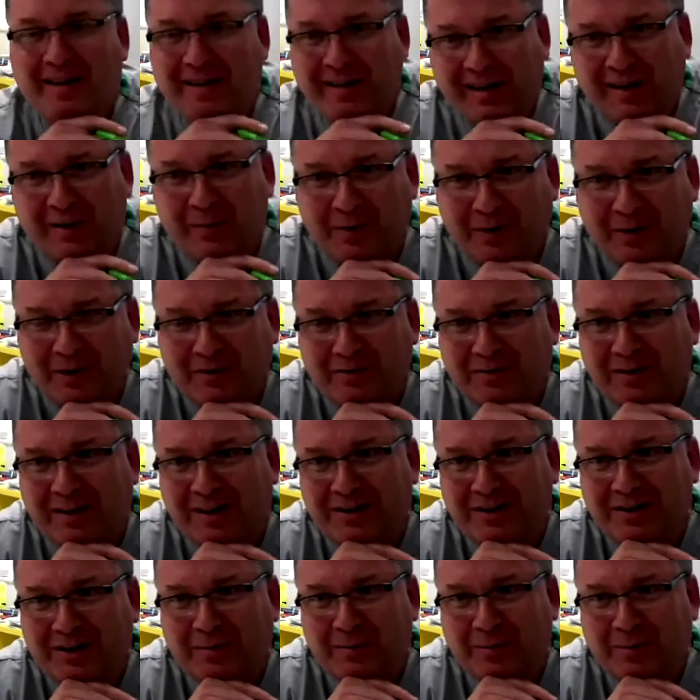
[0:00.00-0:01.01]
I wanted to
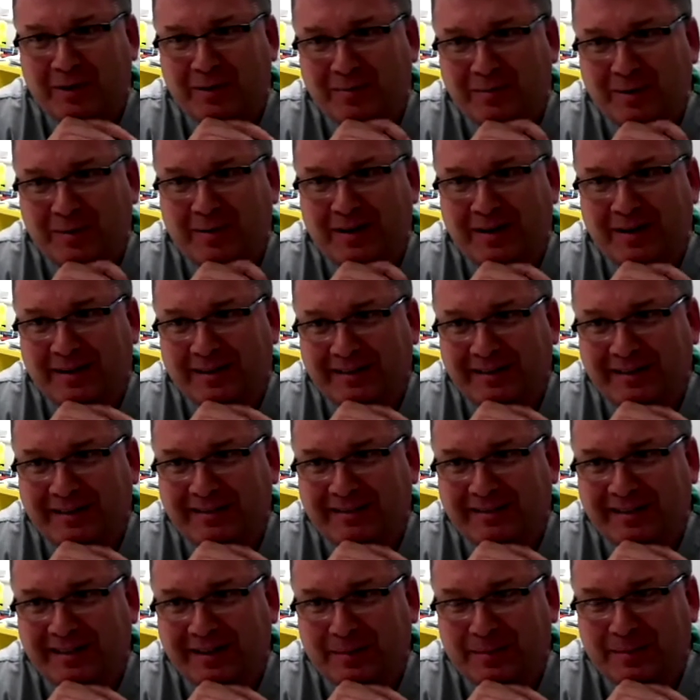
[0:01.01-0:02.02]
finish up with maybe a
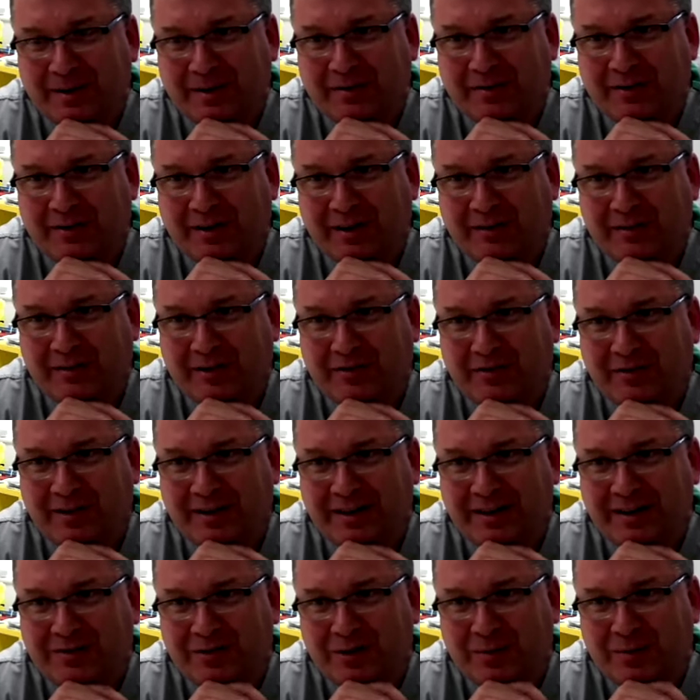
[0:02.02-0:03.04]
little bit of
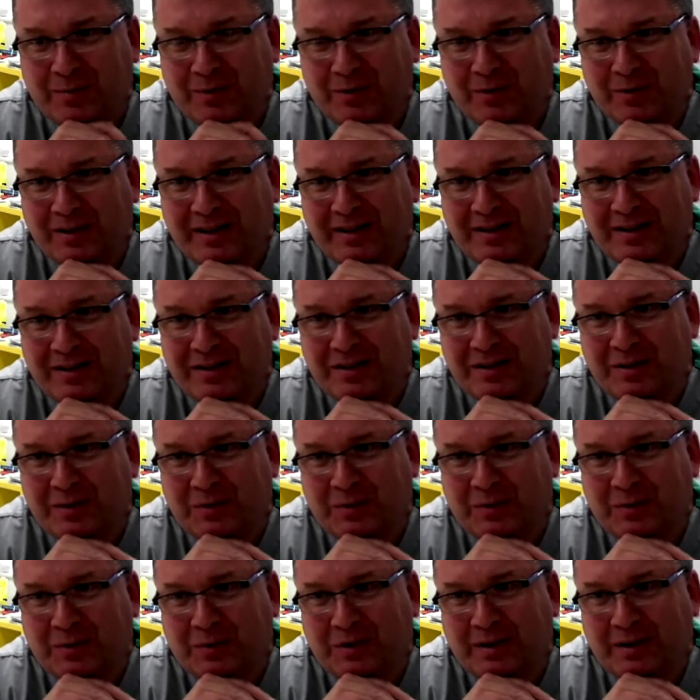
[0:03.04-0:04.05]
advice from you then.
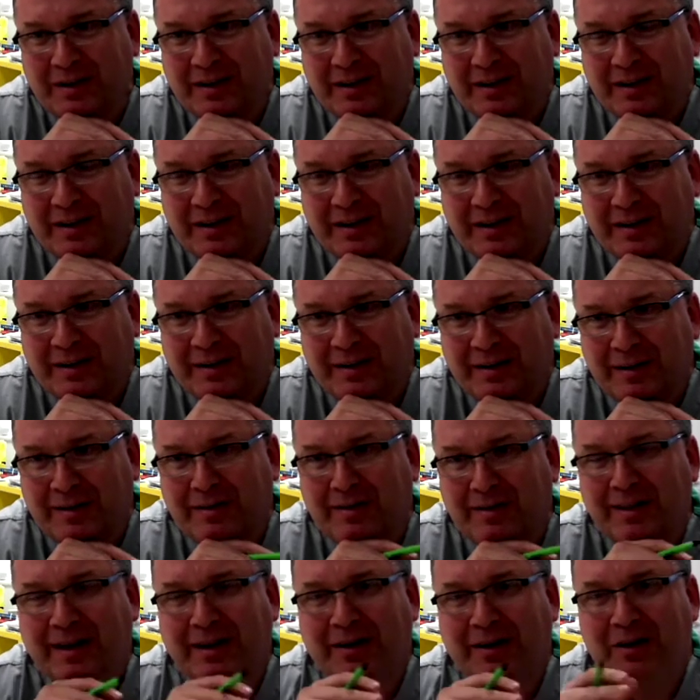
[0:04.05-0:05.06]
So, like
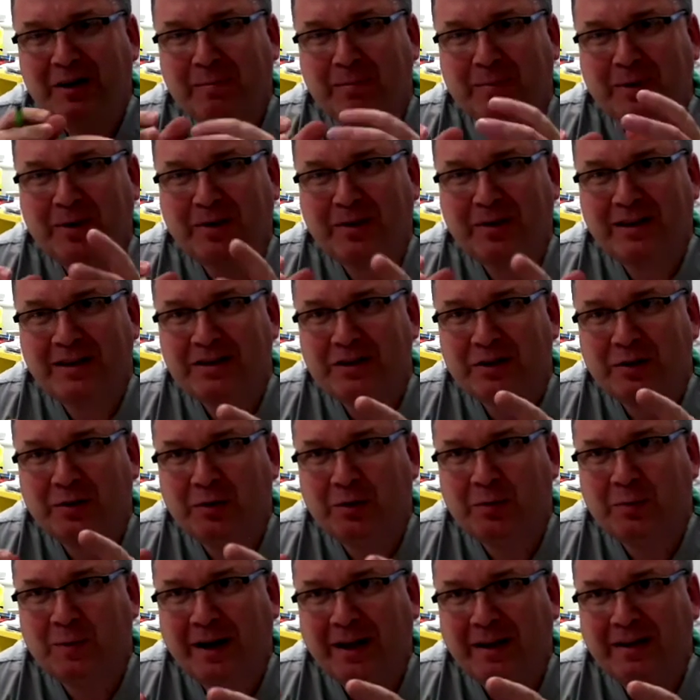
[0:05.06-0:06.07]
thinking about this
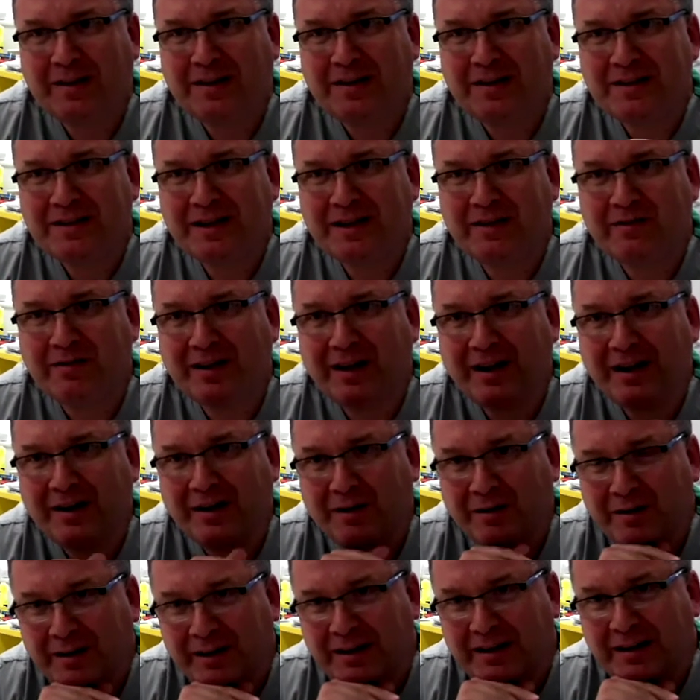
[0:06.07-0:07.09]
whole wellness self-care
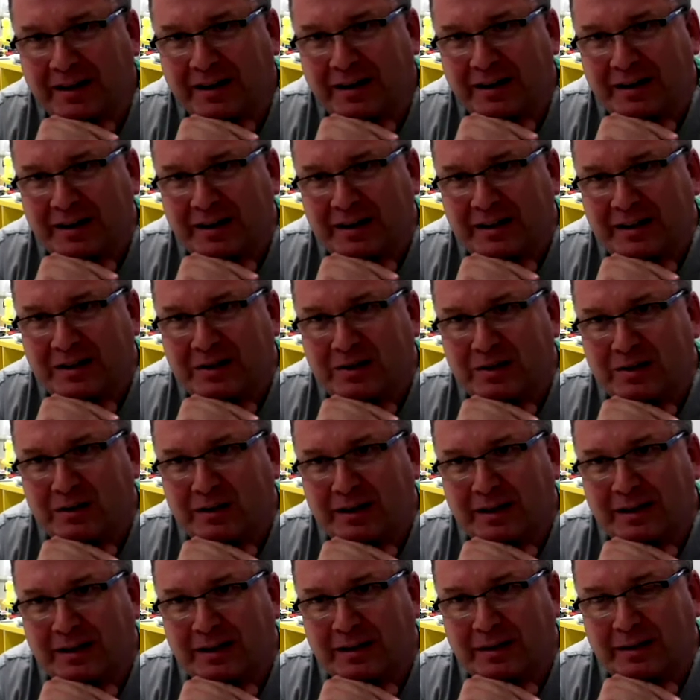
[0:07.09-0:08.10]
thing, do you
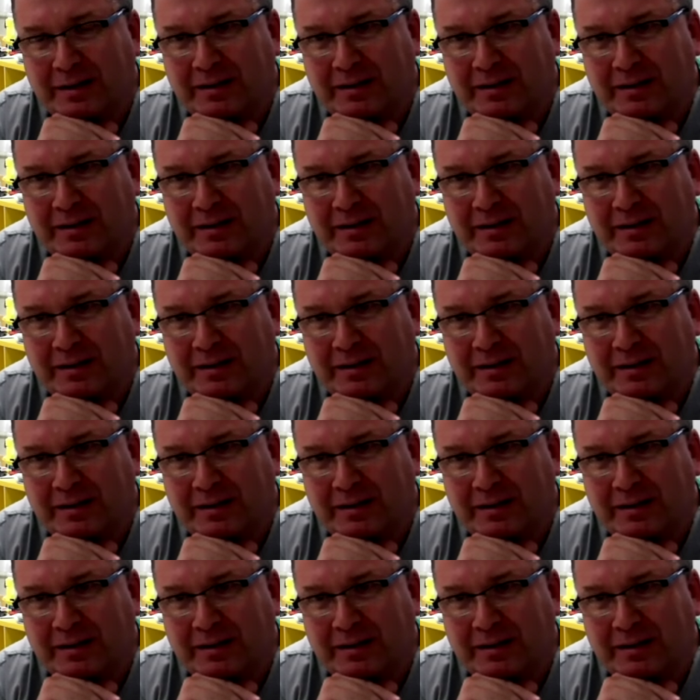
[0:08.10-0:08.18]
think